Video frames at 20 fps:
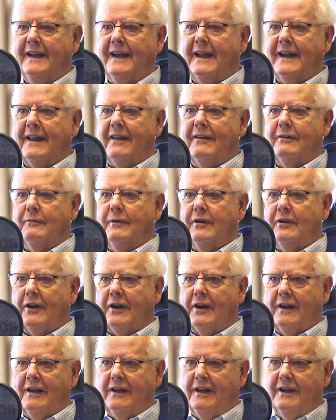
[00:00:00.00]
And I think we've
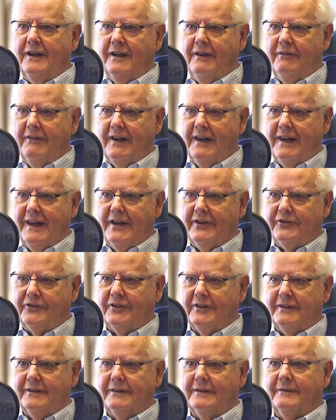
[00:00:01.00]
got to learn the
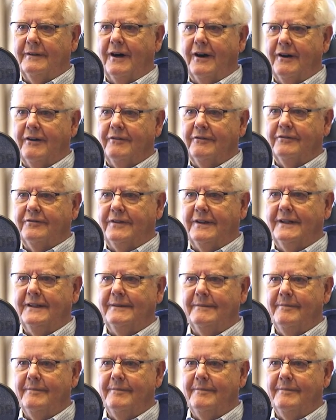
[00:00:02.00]
lesson of